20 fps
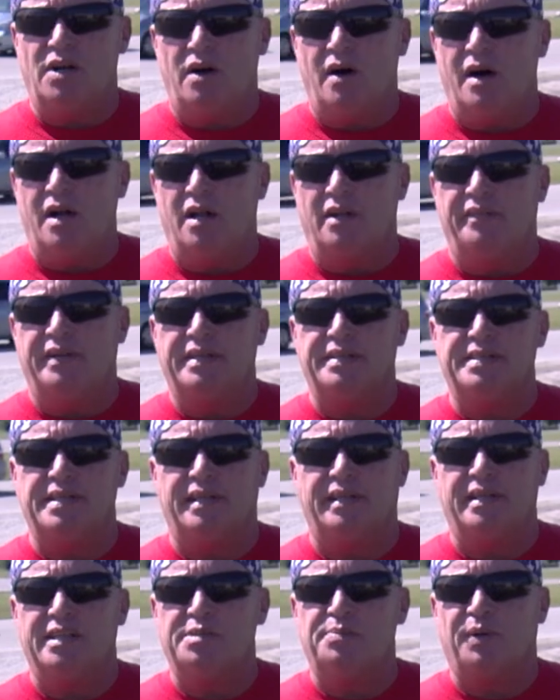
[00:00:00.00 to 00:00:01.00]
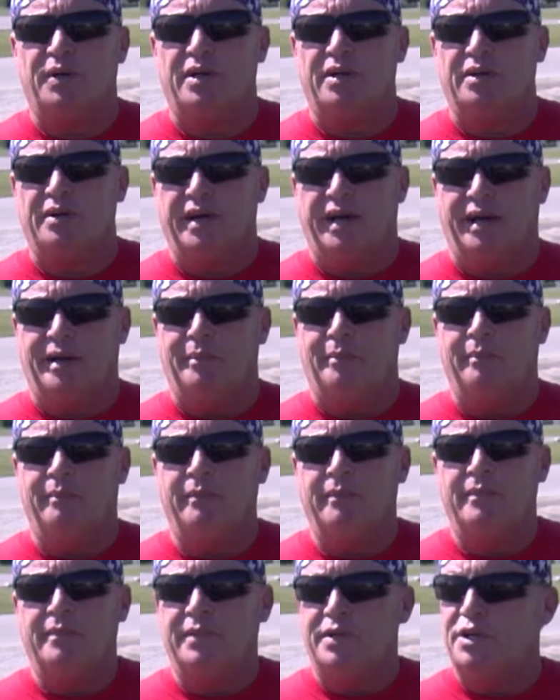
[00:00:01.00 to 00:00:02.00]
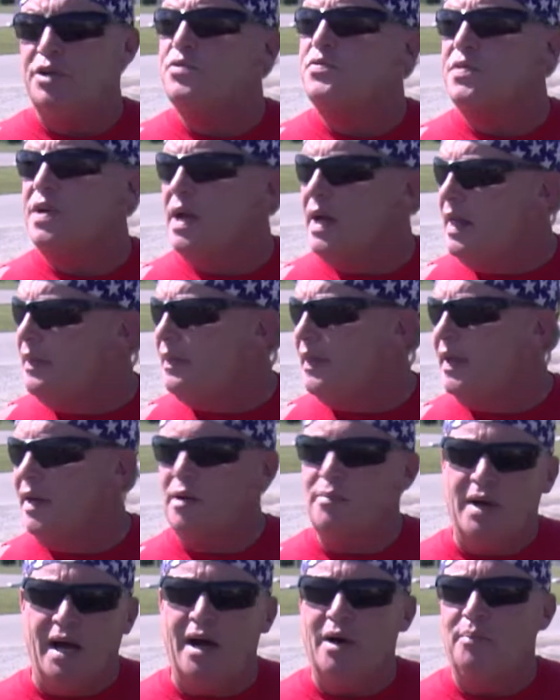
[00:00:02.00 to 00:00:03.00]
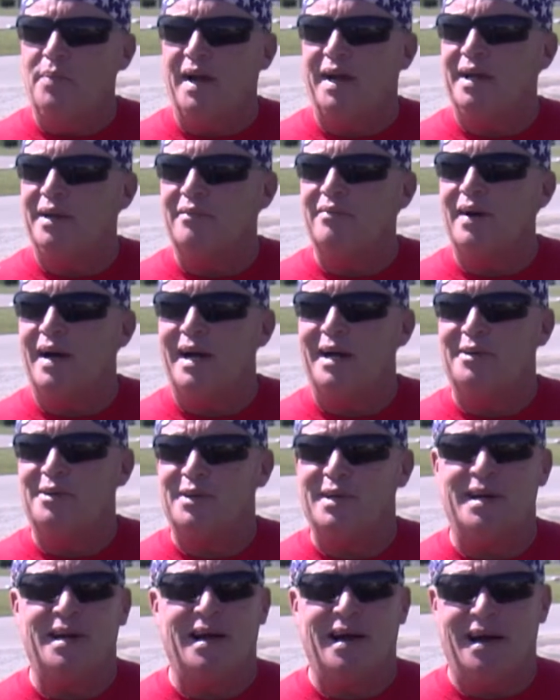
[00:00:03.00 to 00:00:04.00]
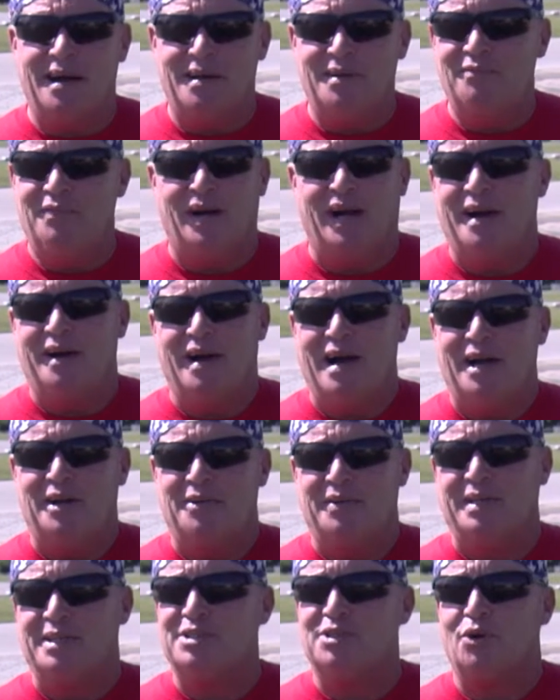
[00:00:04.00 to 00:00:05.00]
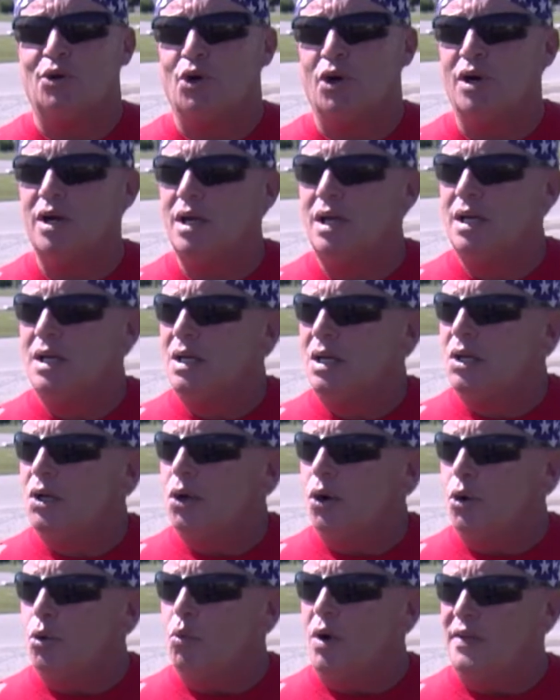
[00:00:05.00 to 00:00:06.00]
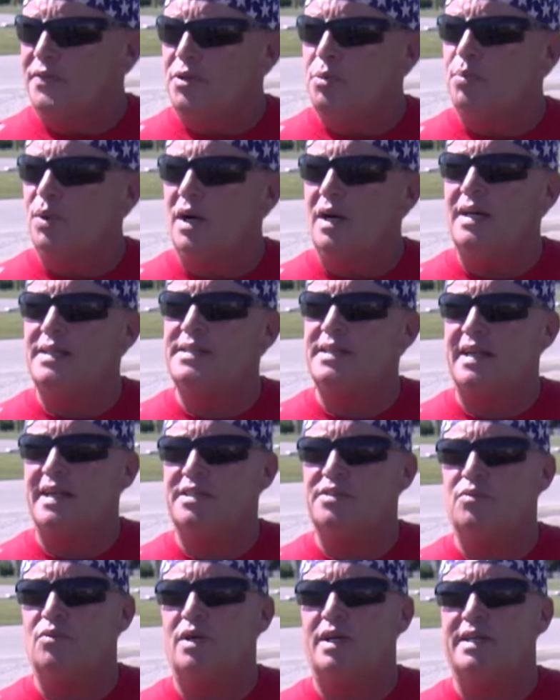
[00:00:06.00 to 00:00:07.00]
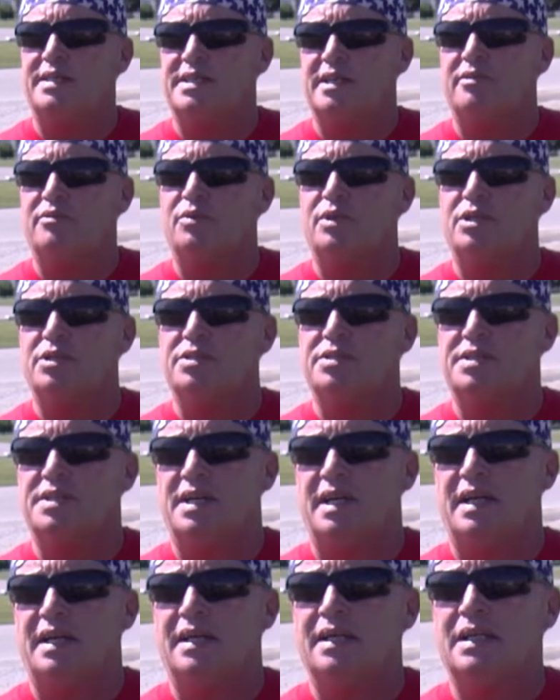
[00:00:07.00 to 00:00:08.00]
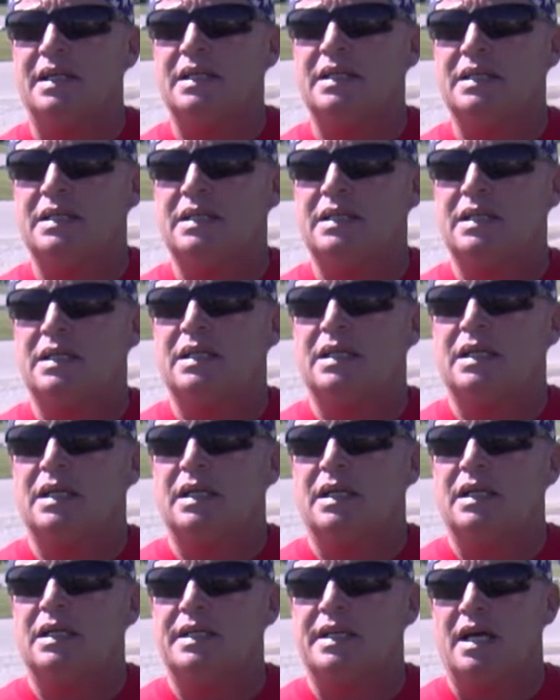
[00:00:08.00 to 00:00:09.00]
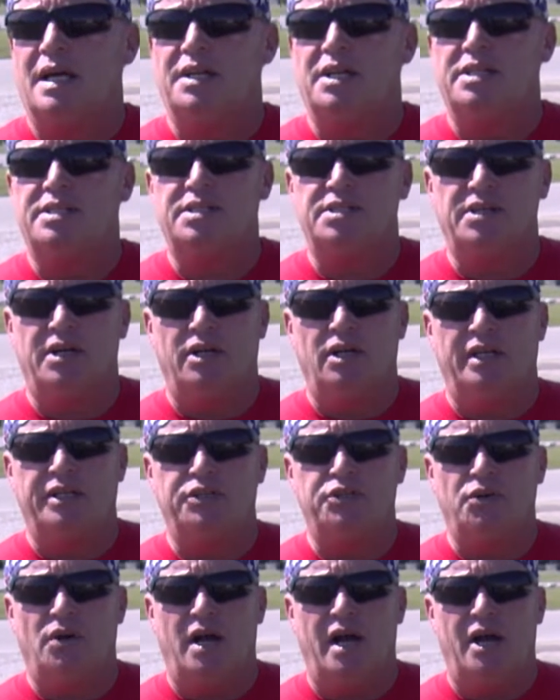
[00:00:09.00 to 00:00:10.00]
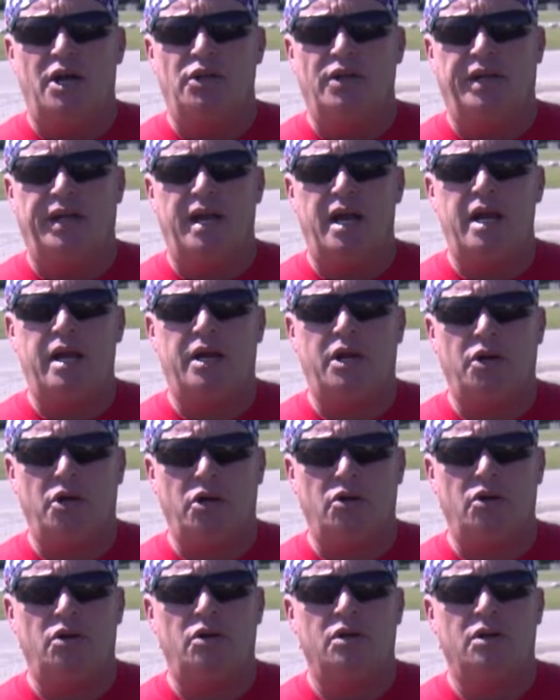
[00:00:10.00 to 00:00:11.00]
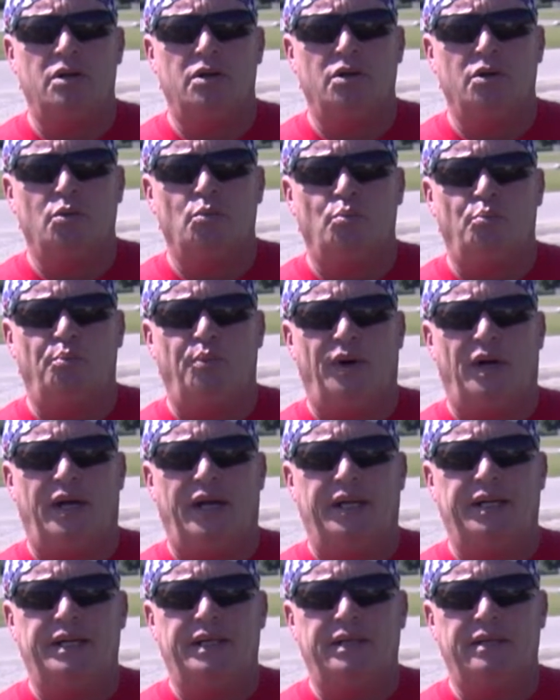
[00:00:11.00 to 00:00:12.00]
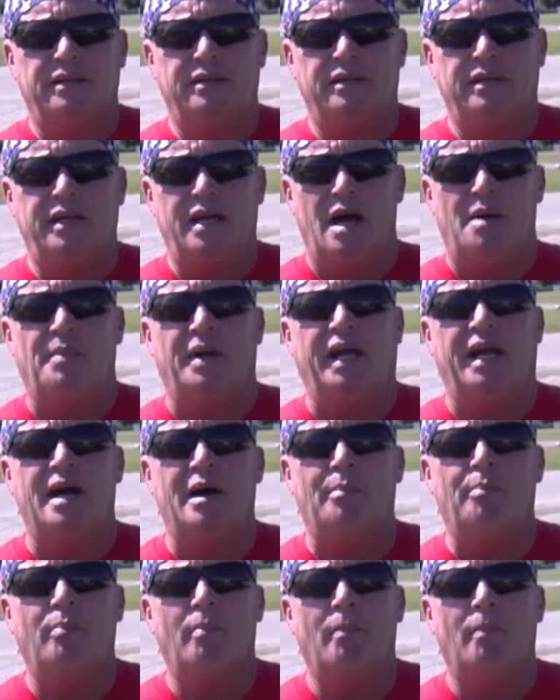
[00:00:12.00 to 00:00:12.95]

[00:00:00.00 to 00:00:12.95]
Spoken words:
All of us in this program knew nothing about painting fire hydrants or what the process was. It was not necessarily trial and error, but coming up,